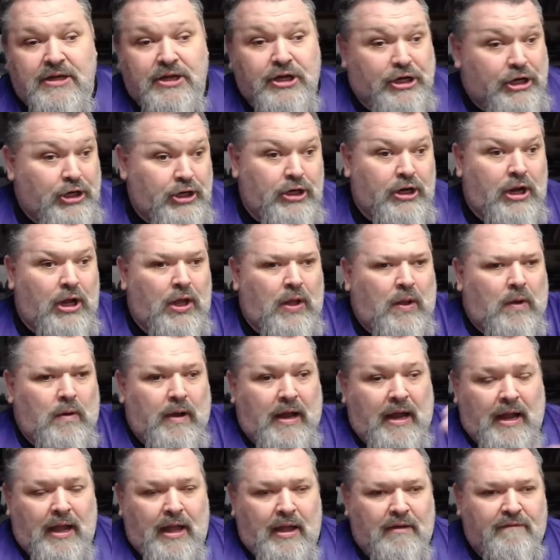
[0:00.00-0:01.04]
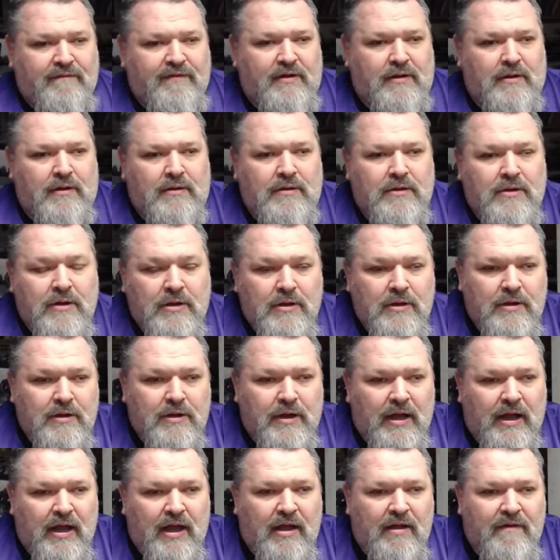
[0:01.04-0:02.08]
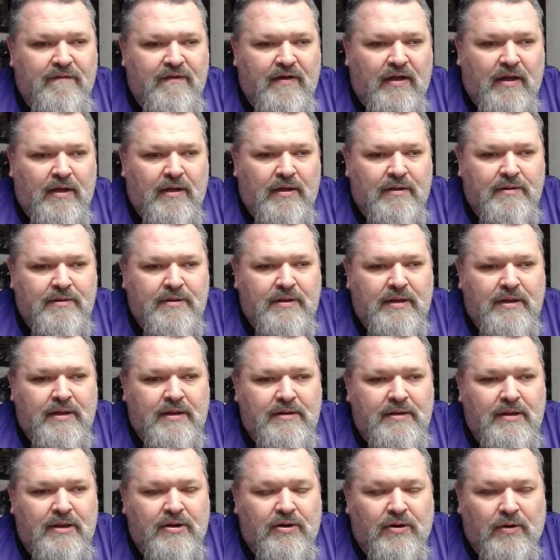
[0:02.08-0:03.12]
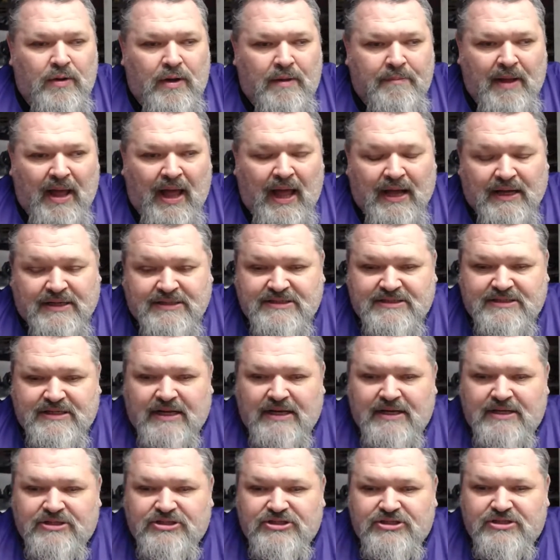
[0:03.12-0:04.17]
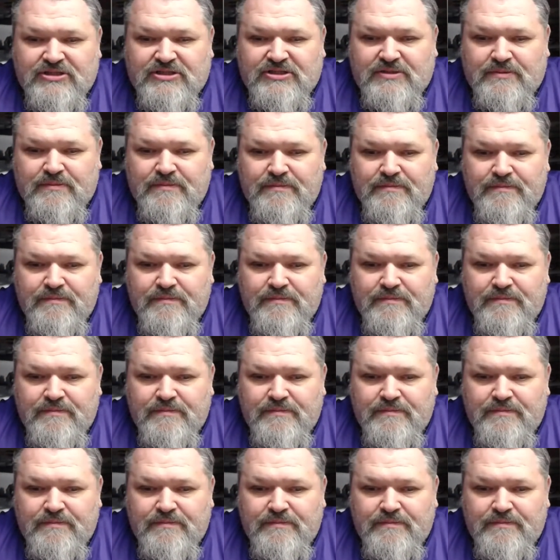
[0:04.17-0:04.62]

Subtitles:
Here you go. Have a box, and it's just